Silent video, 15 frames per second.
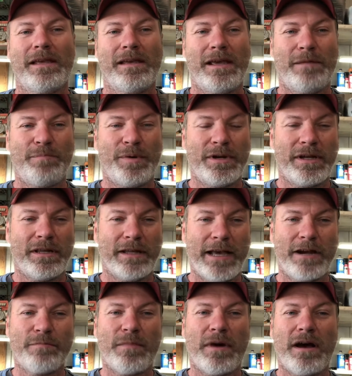and put a
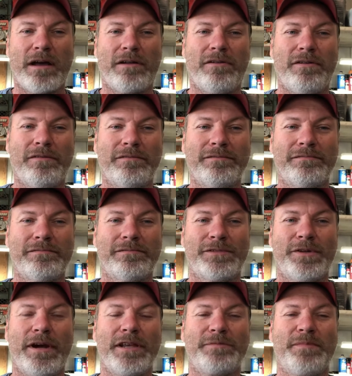later model
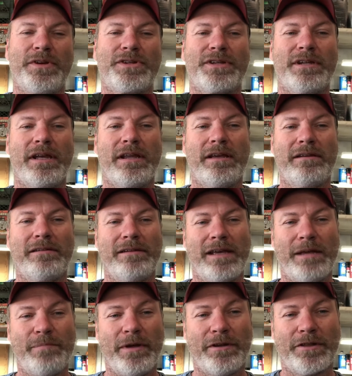transmission in it
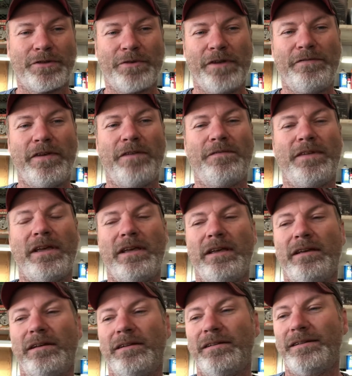and build a
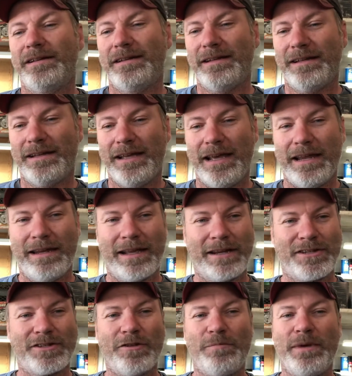350 and it could
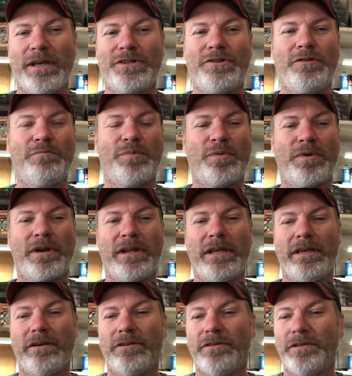still be a tune port
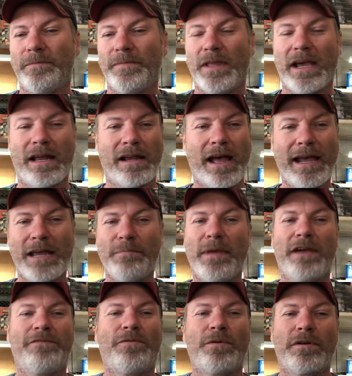deal. I, I can
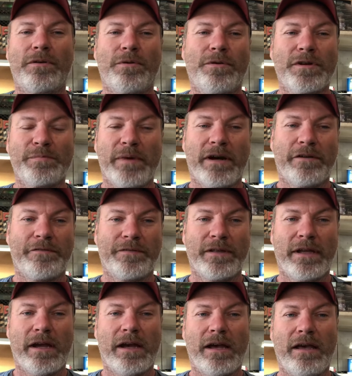make 400 horsepower for the
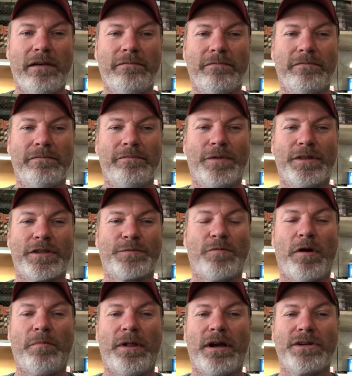guy with a small
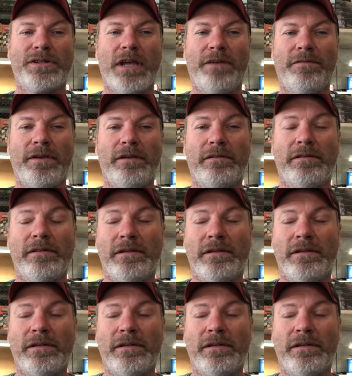block Chevy